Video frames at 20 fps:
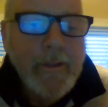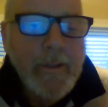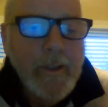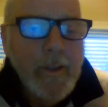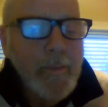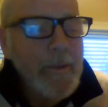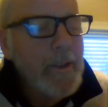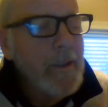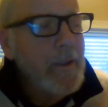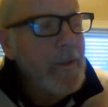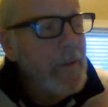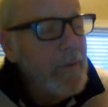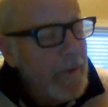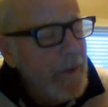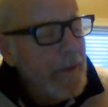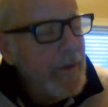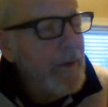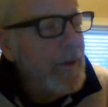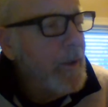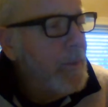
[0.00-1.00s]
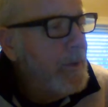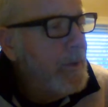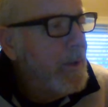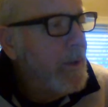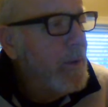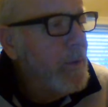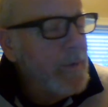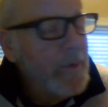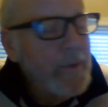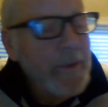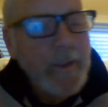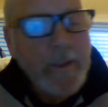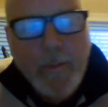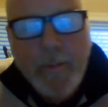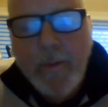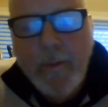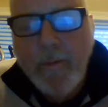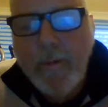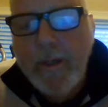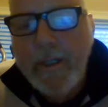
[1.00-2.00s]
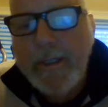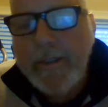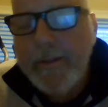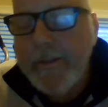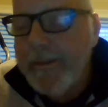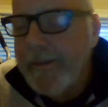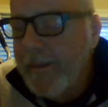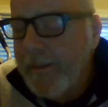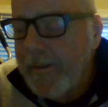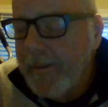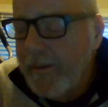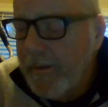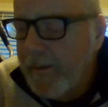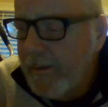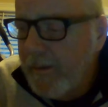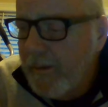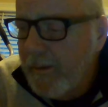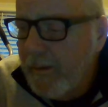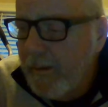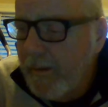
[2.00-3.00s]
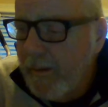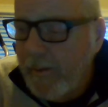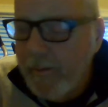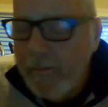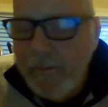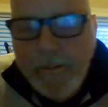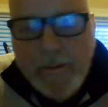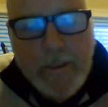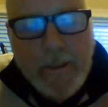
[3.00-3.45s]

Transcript: a little bit, and usually you're a little bit older and a little bit wiser, and it's just, you know,